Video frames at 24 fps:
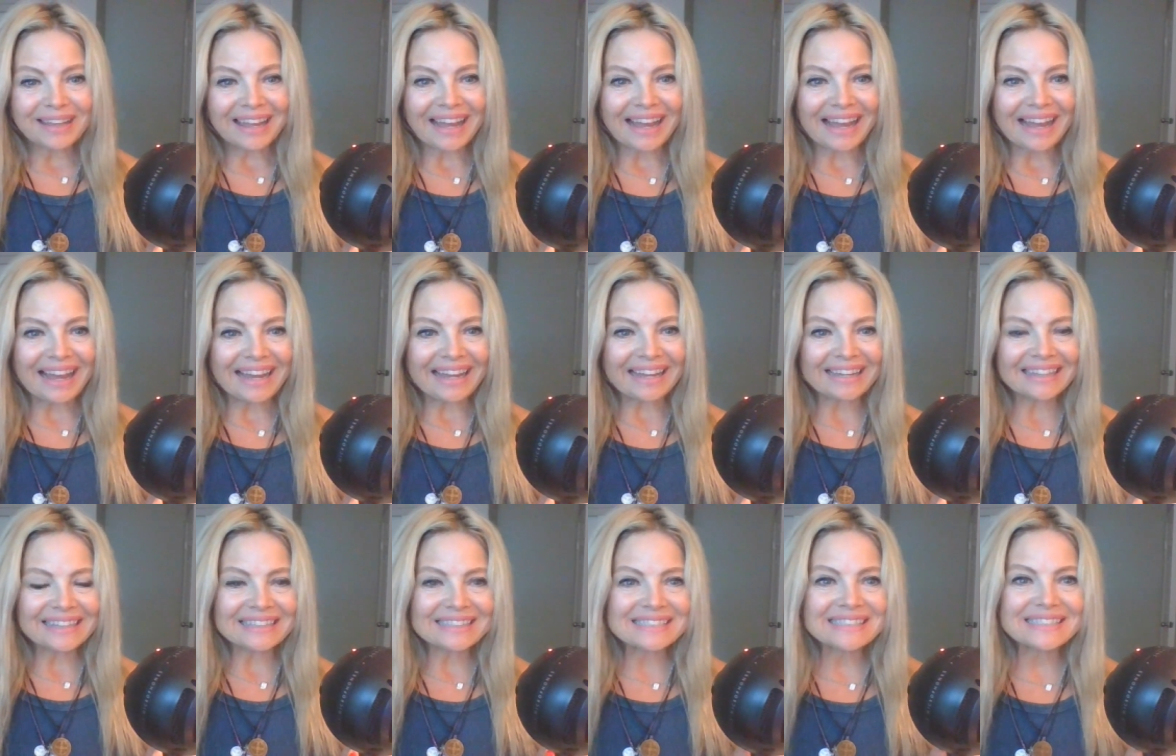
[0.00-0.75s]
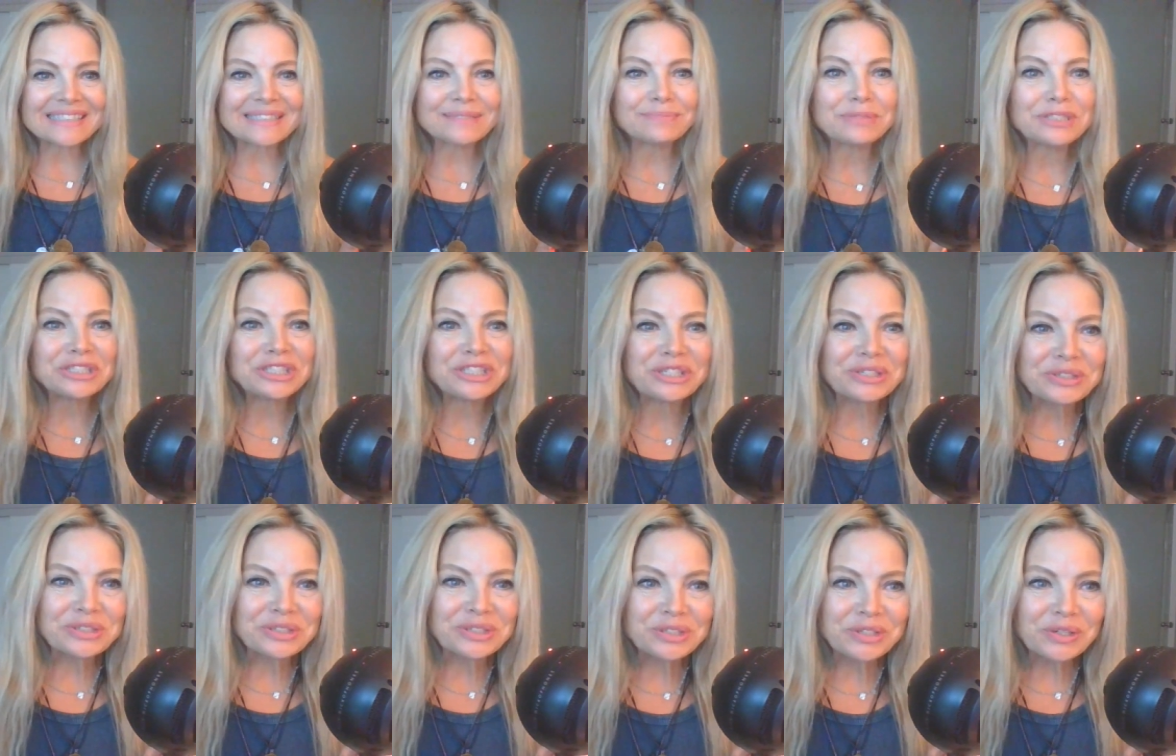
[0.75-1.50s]
Hi, this is
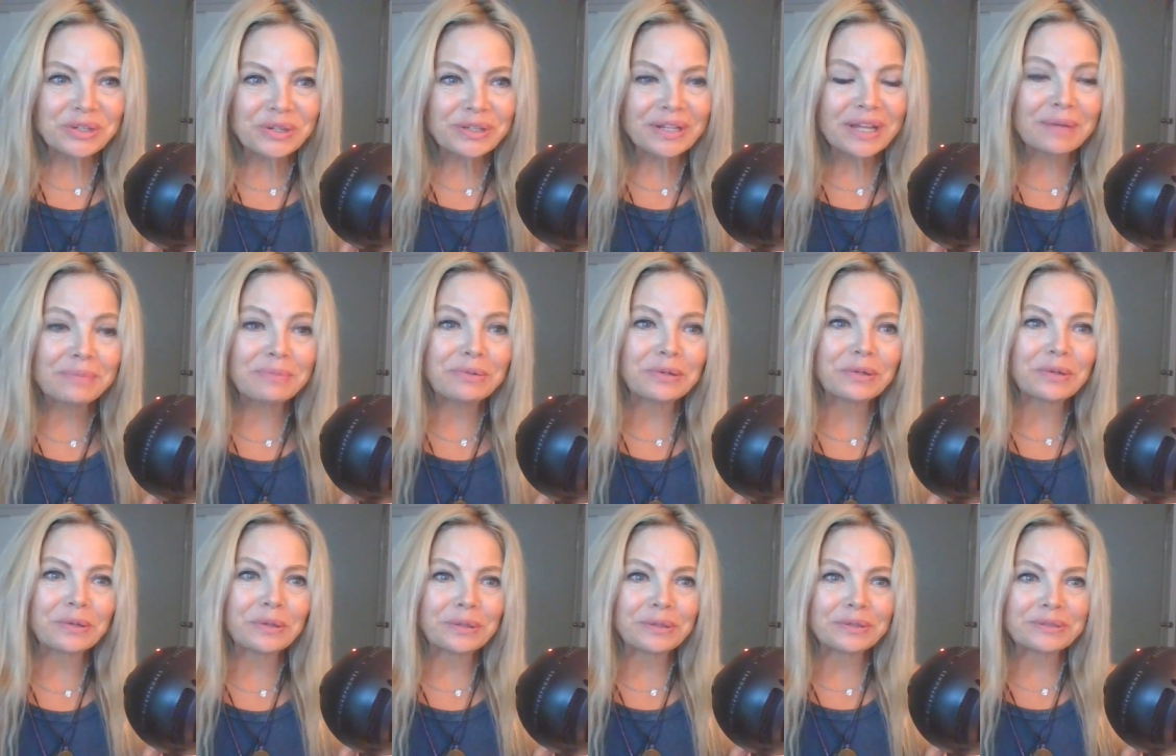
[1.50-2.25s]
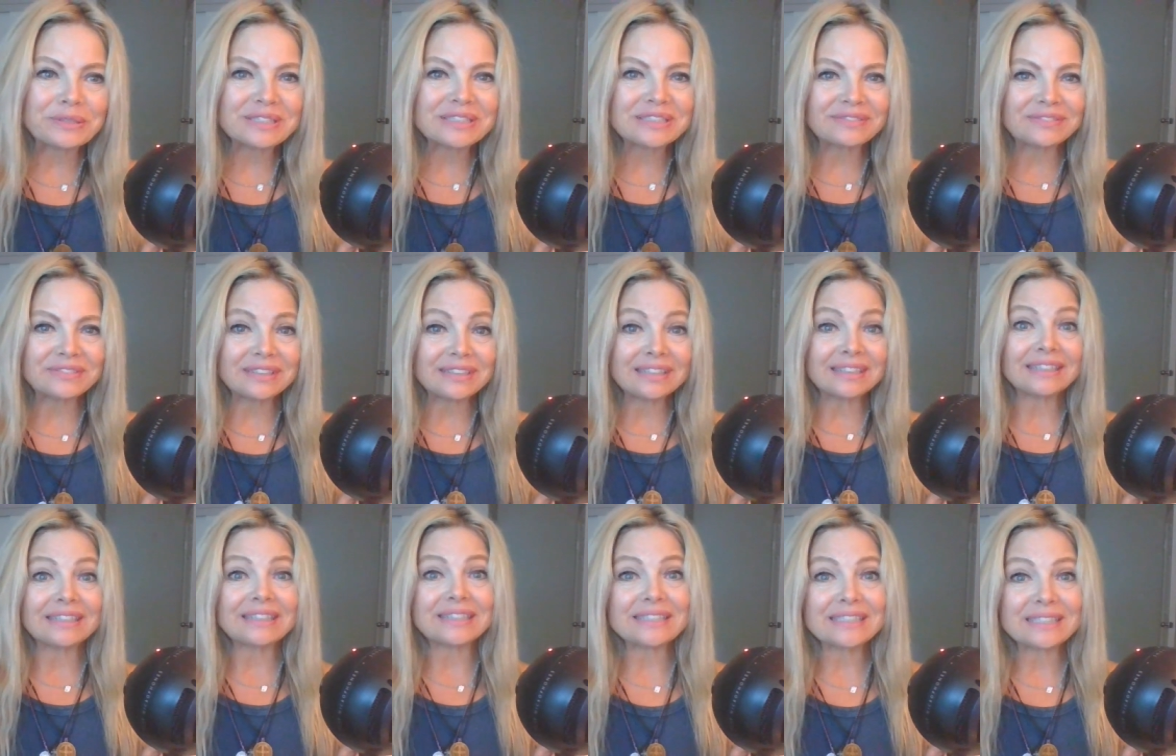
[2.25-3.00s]
Michelle Scholl. I'm your host of
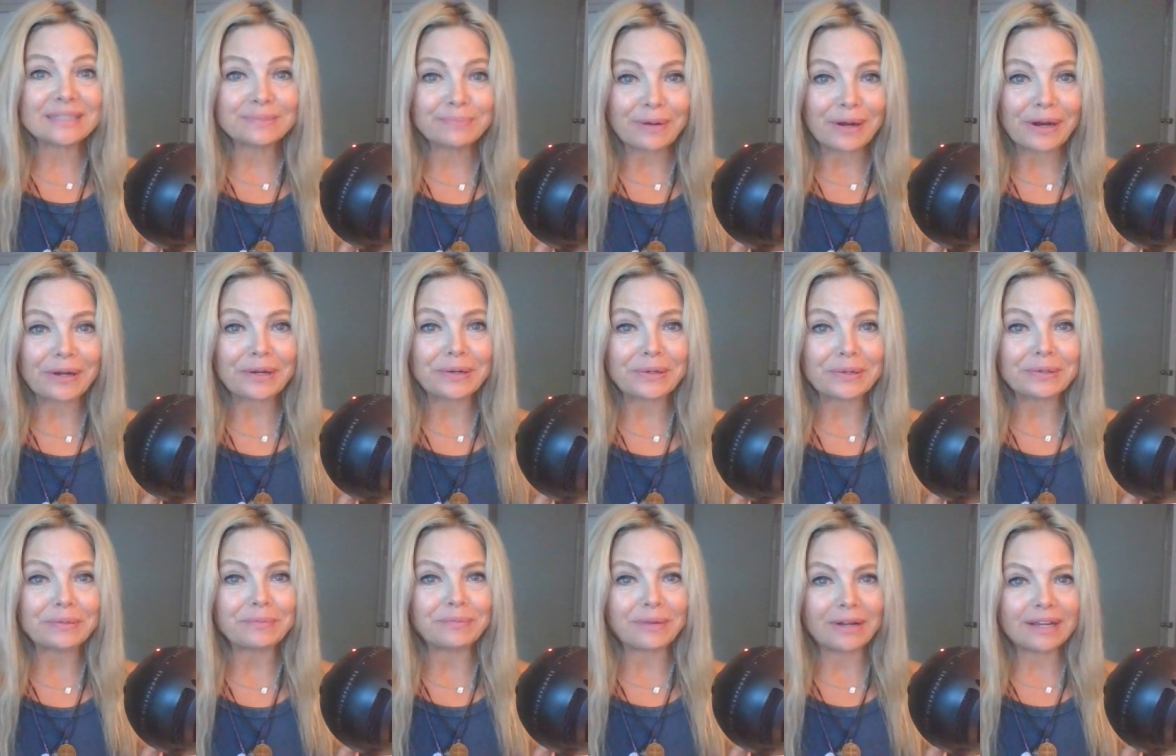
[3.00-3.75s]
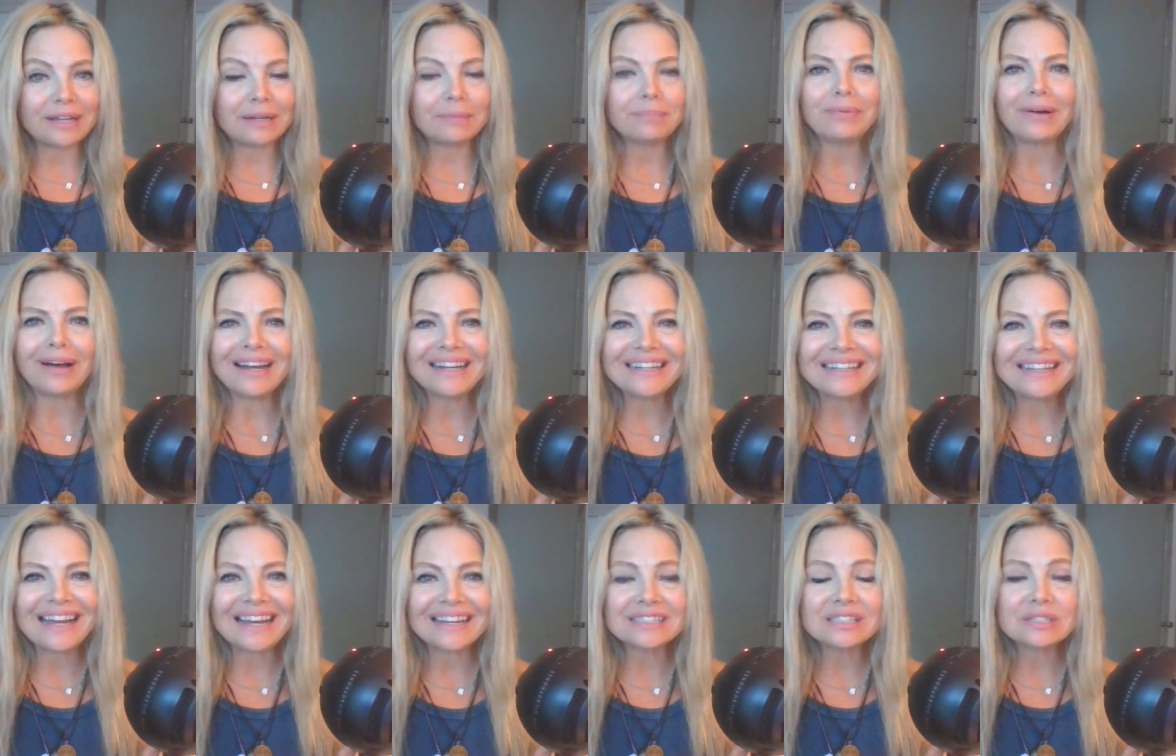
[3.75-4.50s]
the Inspired Mind
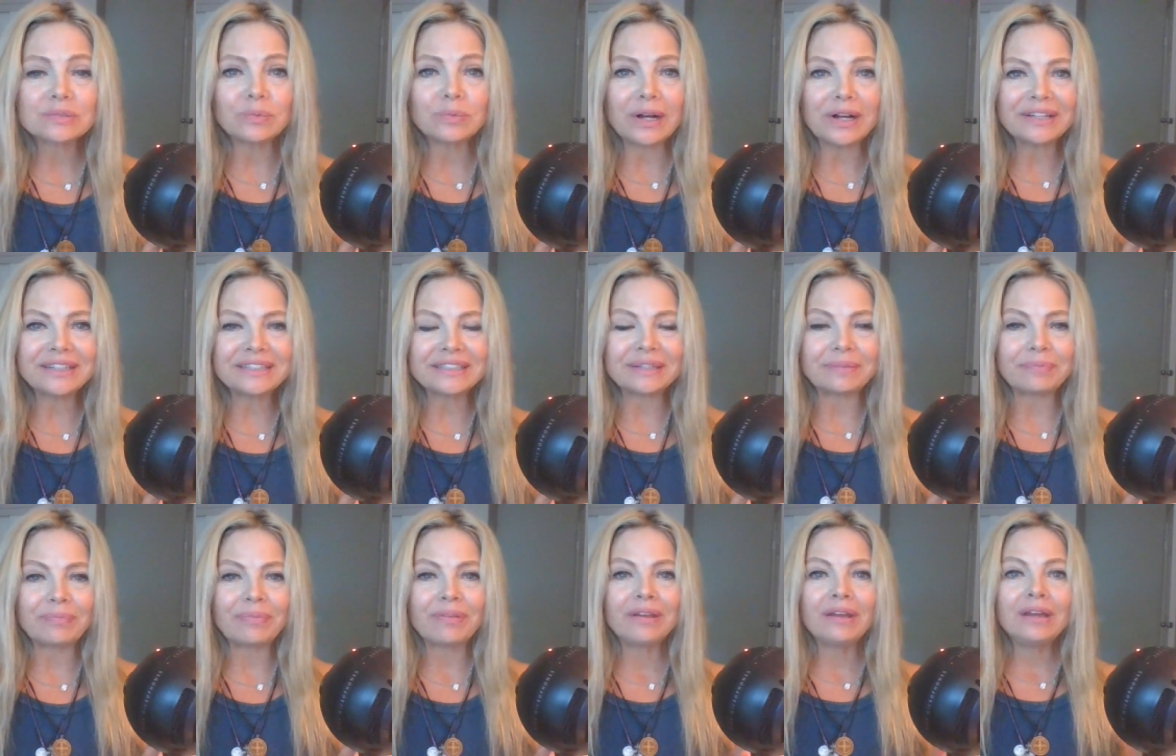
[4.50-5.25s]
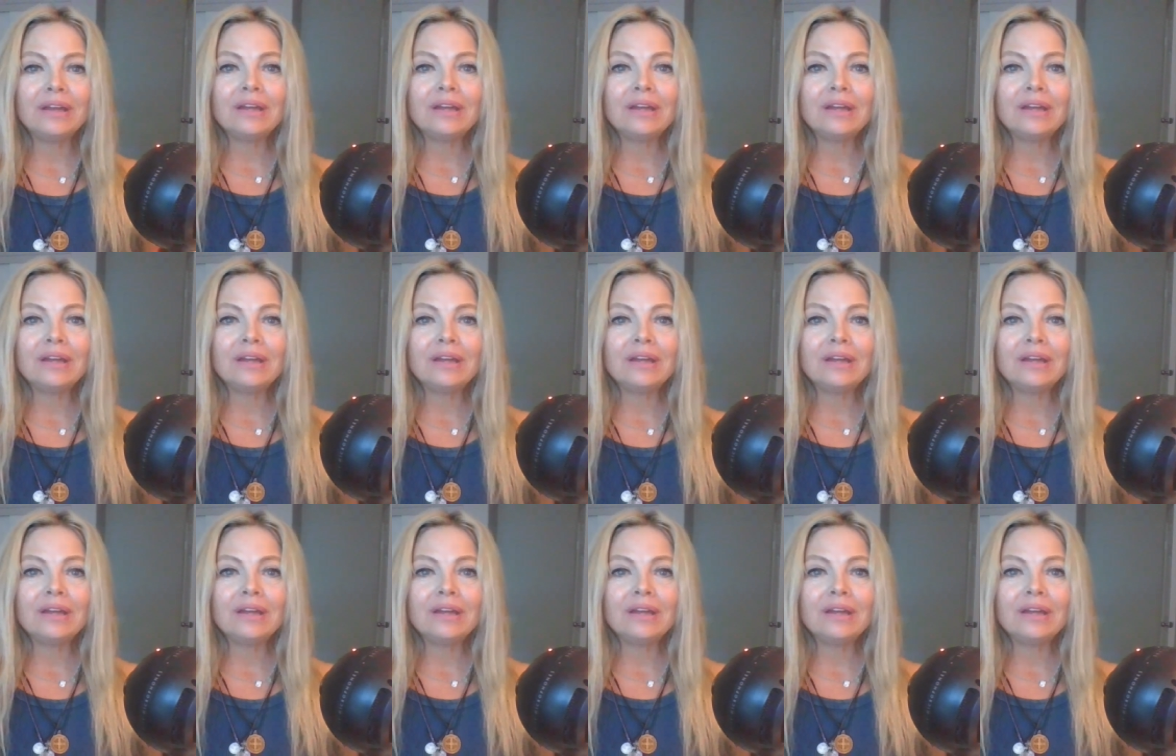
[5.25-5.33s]
Podcast. Welcome.